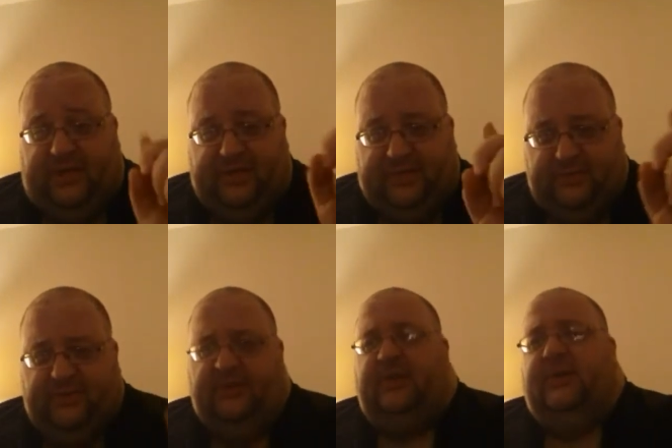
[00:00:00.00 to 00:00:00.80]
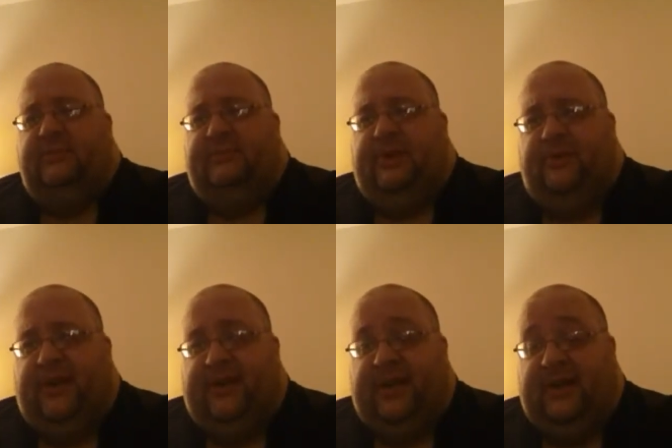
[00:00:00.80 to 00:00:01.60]
Yes, let me
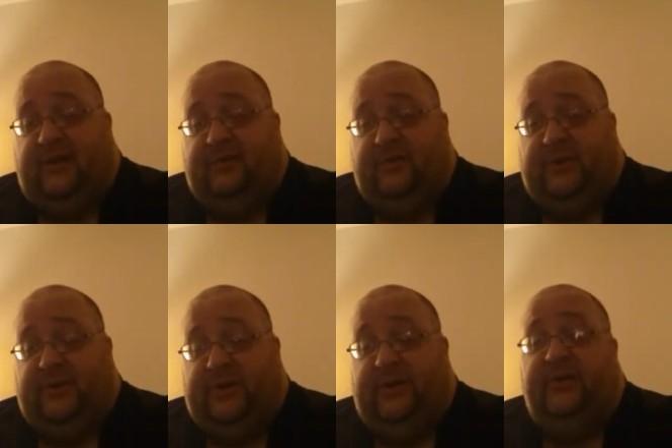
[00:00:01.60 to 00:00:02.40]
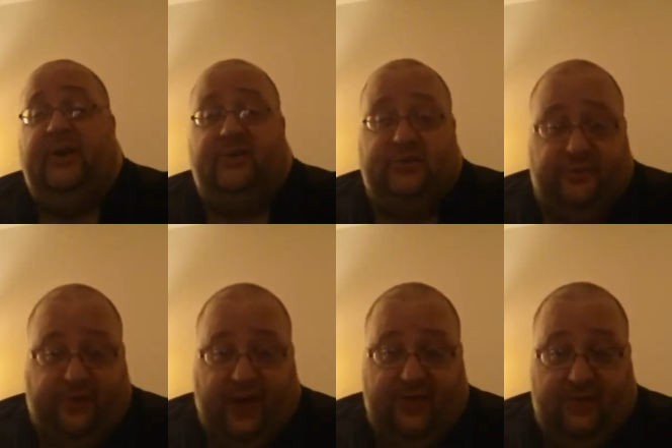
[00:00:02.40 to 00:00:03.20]
correct that on Twitter. And you can also
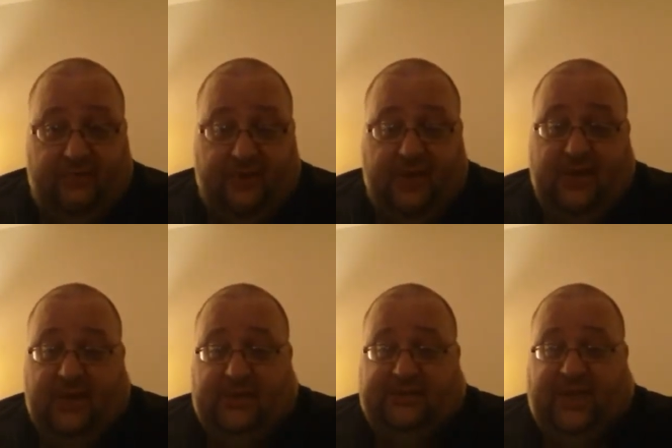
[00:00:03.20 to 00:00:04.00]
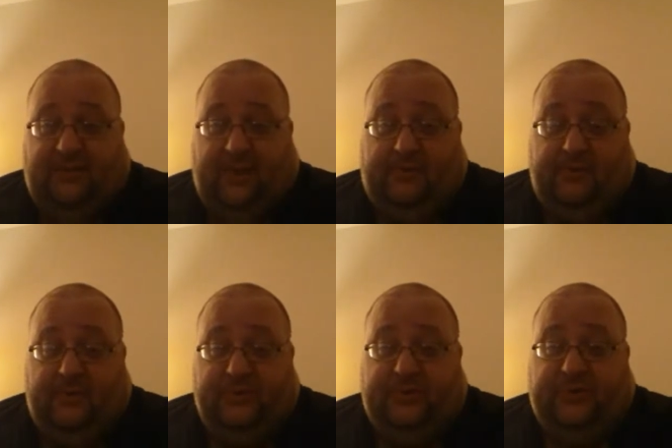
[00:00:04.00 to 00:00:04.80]
find them,
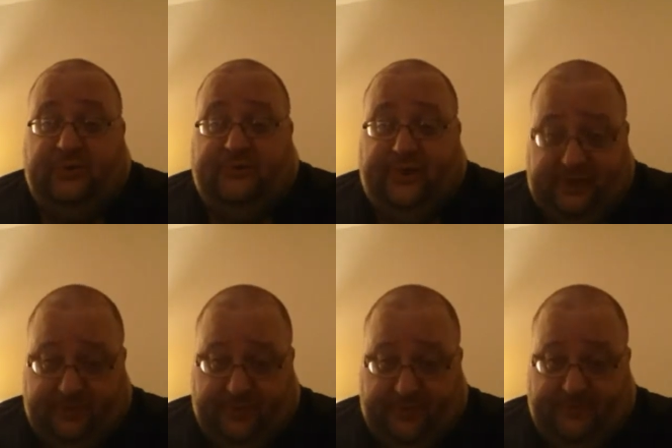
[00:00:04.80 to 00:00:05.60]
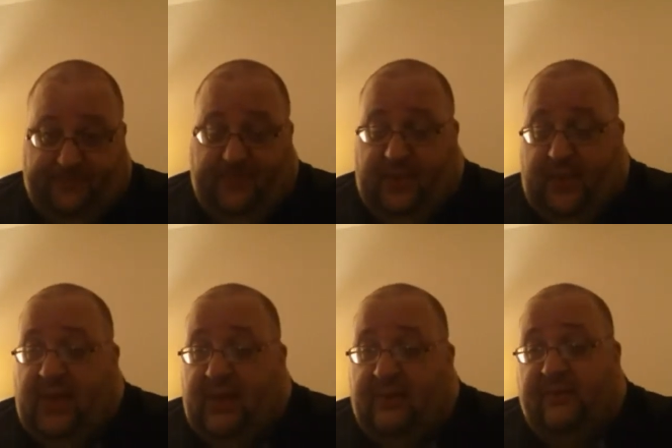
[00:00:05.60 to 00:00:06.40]
ZachPackPromotions, on Facebook.
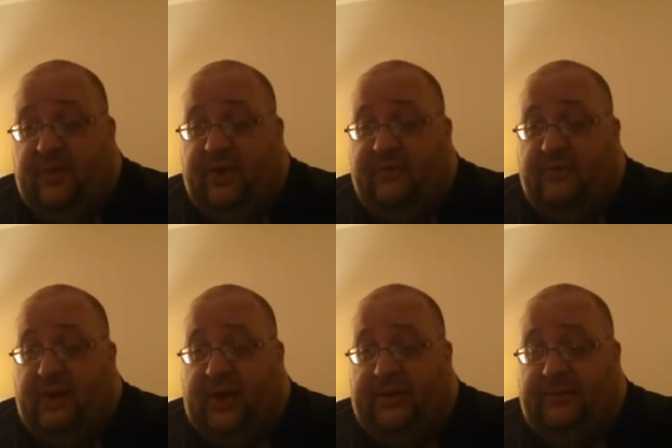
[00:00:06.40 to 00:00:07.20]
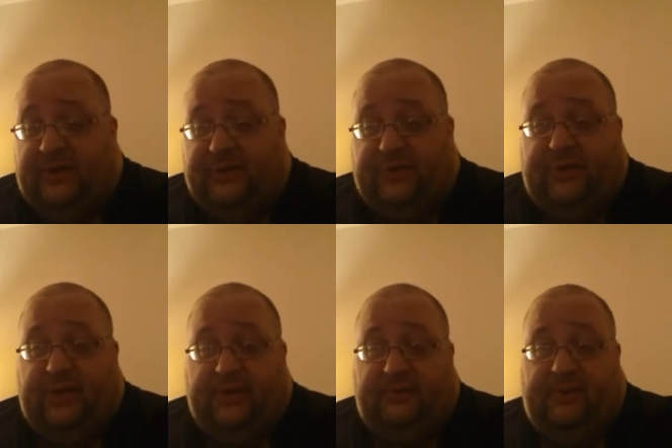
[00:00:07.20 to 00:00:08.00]
And if you give them a like, make sure you
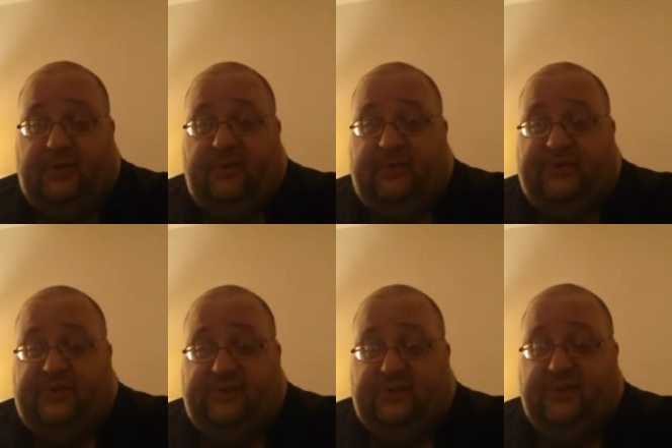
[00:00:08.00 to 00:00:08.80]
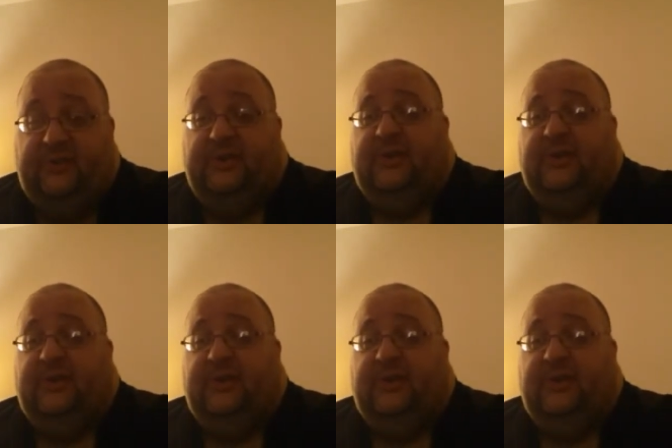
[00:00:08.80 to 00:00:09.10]
let them know that we sent you.